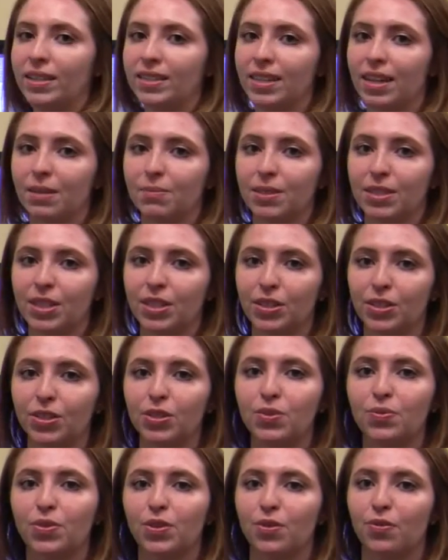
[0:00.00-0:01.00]
stock
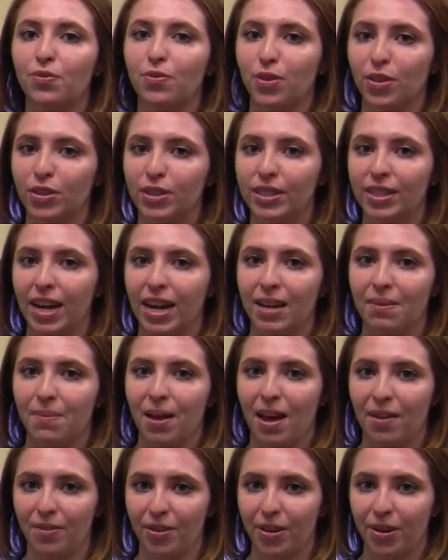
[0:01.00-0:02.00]
materials for the first time
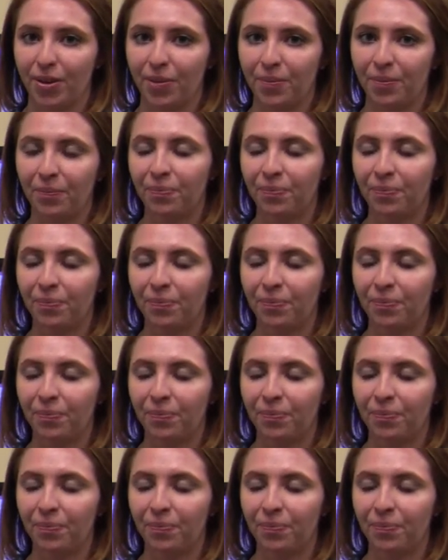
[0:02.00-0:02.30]
ever.